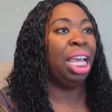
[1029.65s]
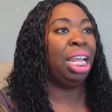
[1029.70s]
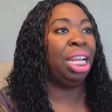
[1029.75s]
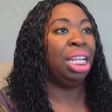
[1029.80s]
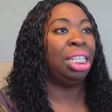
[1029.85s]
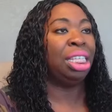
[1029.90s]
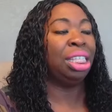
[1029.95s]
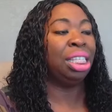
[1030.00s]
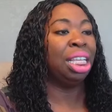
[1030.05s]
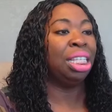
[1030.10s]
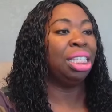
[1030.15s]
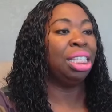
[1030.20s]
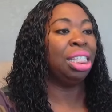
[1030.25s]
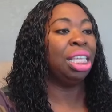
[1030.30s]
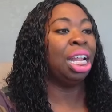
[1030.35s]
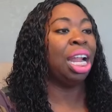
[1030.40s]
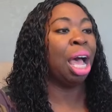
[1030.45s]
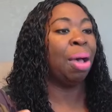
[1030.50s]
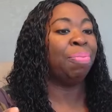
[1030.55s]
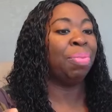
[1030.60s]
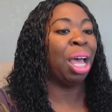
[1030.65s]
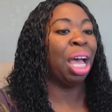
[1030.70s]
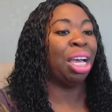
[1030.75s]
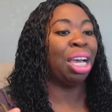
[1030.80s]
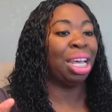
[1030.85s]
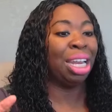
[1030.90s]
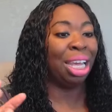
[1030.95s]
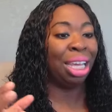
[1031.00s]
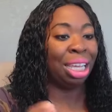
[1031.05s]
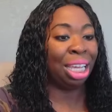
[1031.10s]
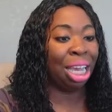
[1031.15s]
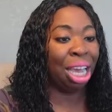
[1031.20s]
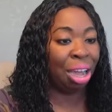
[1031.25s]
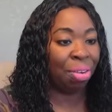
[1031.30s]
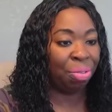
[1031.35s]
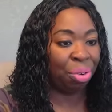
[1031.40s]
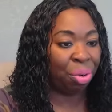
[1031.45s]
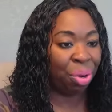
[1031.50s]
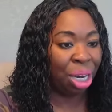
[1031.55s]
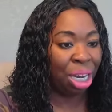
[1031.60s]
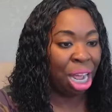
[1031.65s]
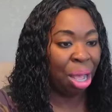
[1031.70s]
in the sense that I'm not going to cover it.